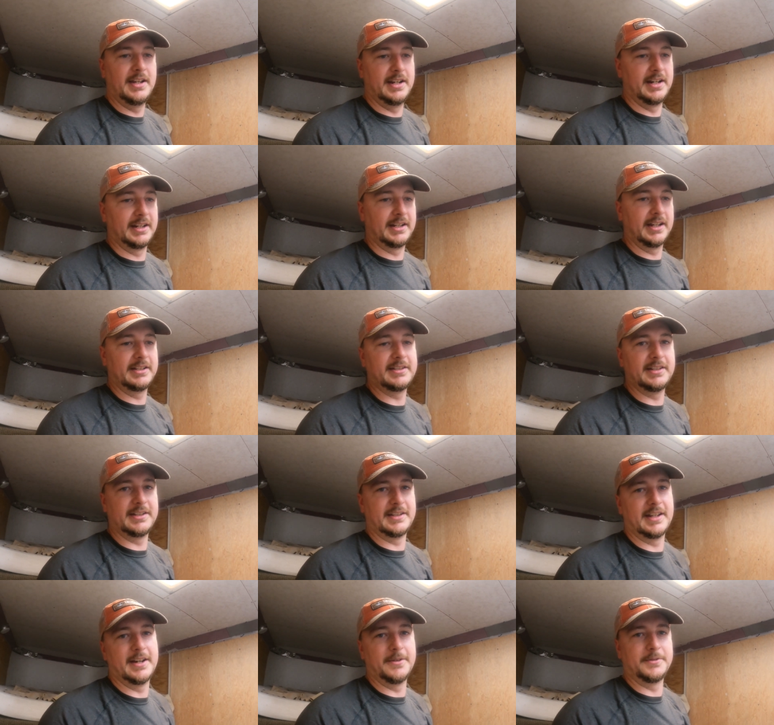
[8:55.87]
and it gets
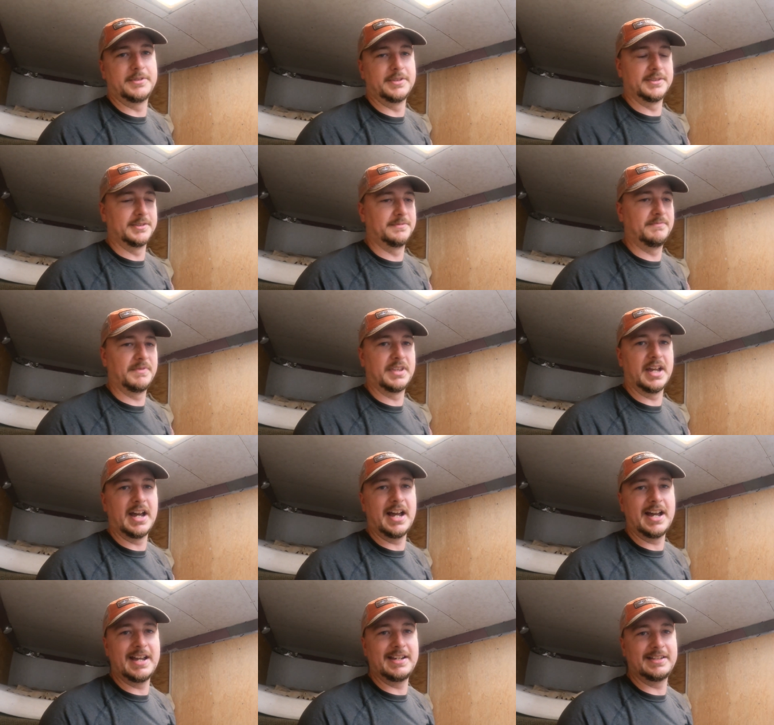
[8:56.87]
it down to the
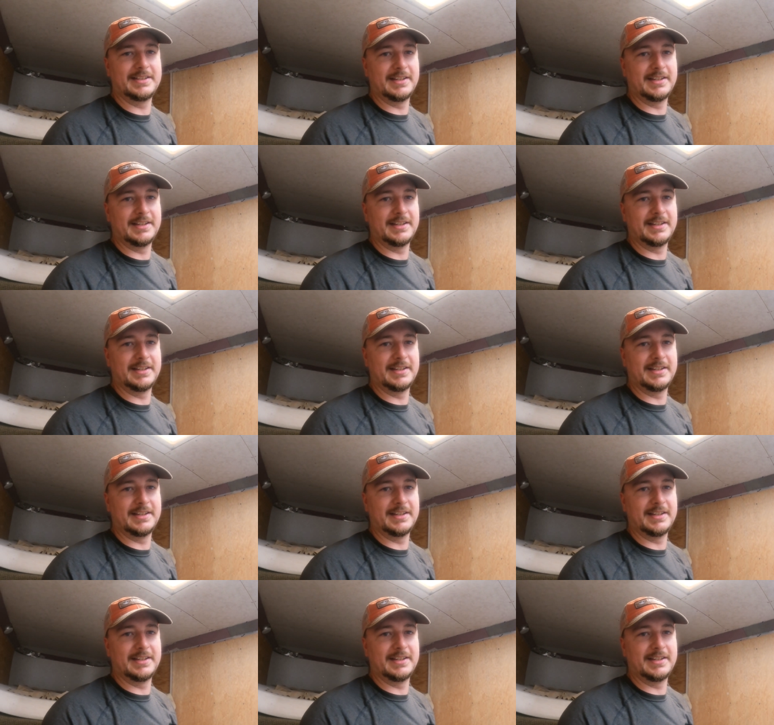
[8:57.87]
high